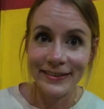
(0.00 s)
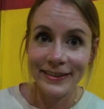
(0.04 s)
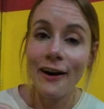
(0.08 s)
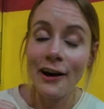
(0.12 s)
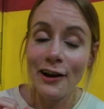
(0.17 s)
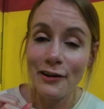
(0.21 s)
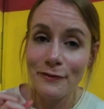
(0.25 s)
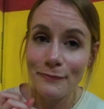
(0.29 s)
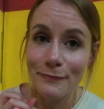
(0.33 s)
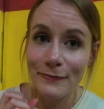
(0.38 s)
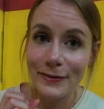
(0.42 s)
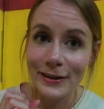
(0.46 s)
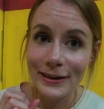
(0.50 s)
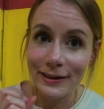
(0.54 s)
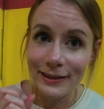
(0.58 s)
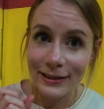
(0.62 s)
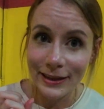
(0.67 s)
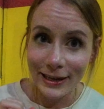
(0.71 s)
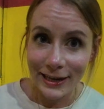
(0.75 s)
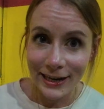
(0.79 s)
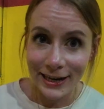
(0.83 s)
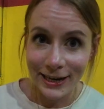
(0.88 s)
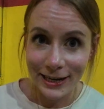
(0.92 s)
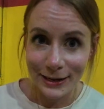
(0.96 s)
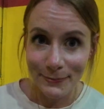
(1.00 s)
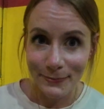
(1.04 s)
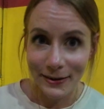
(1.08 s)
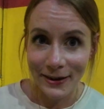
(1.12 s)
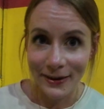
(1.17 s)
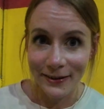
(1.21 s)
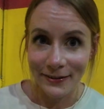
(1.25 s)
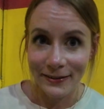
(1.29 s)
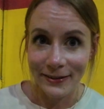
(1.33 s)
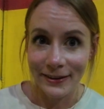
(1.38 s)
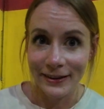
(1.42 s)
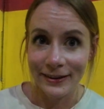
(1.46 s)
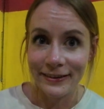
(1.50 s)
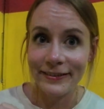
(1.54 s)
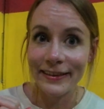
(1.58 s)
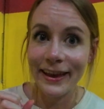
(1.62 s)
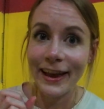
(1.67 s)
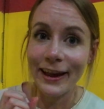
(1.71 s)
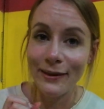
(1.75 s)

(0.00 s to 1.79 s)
I've been thinking about this